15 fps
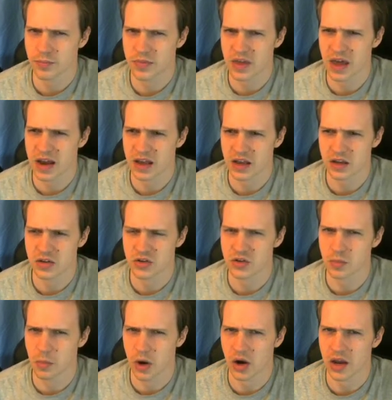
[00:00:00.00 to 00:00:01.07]
getting
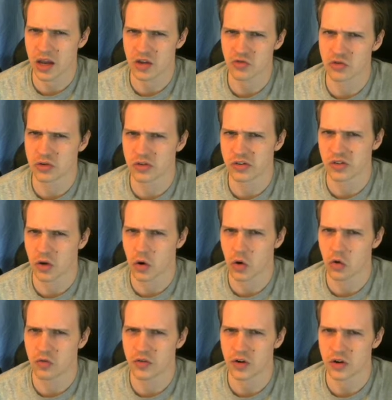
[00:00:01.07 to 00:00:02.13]
Mark Andrews
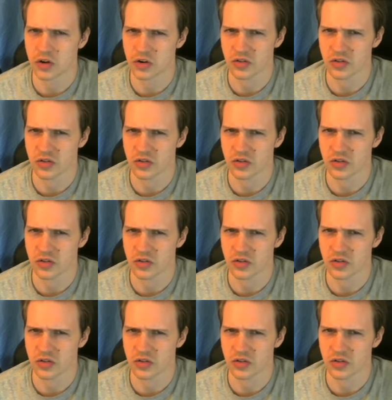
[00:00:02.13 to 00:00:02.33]
over